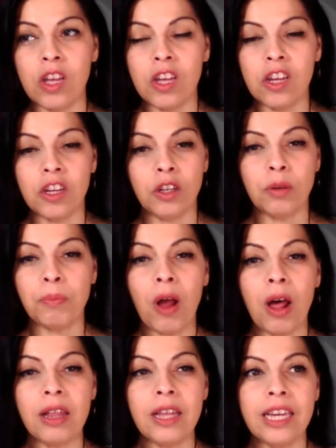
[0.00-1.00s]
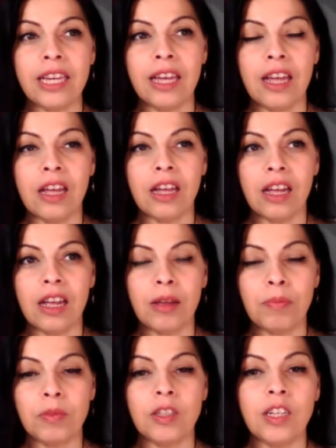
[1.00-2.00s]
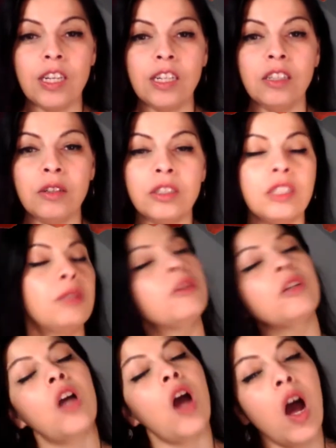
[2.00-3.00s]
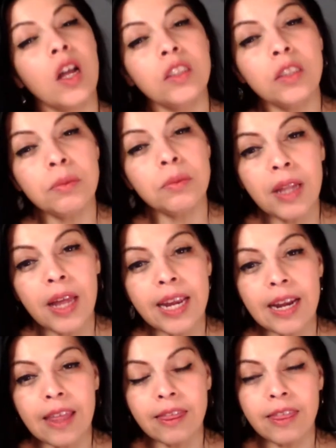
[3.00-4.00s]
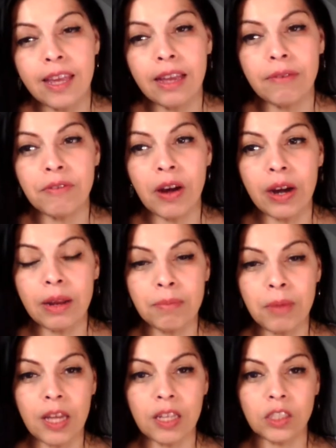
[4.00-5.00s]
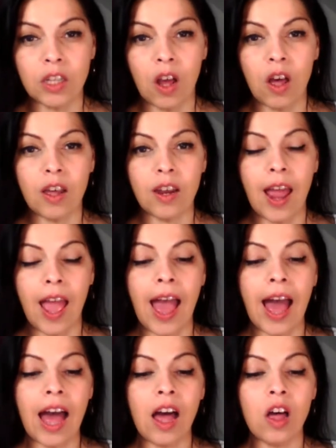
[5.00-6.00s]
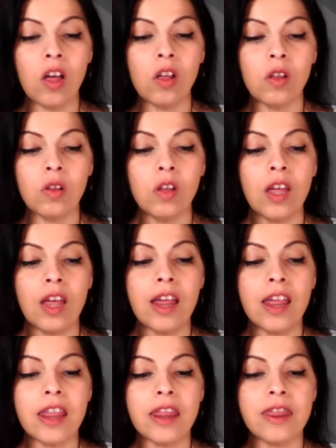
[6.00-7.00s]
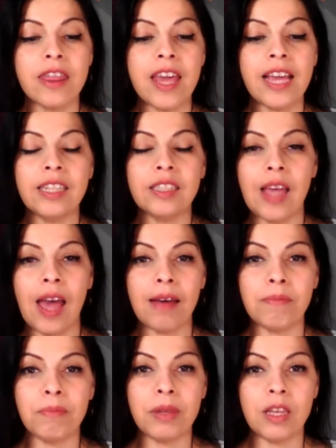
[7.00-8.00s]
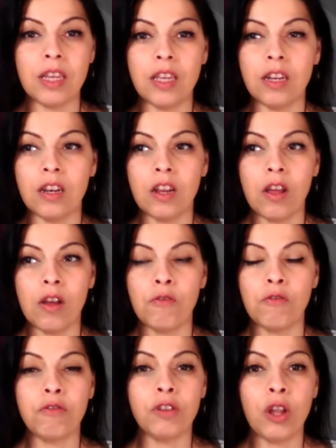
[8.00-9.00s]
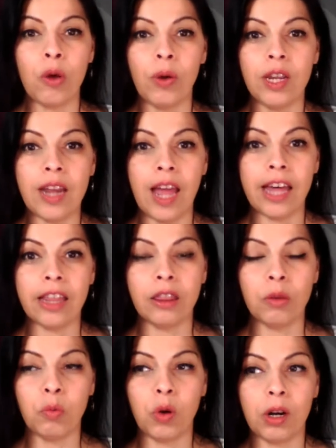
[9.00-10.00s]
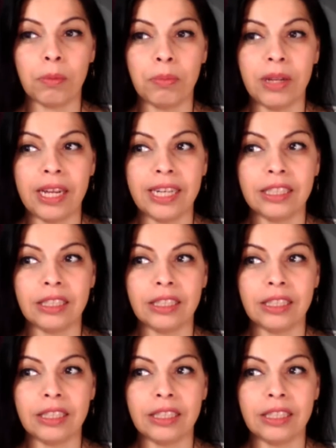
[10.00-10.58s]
you're probably um, needing to contemplate and think very much on how things have been flowing at the workplace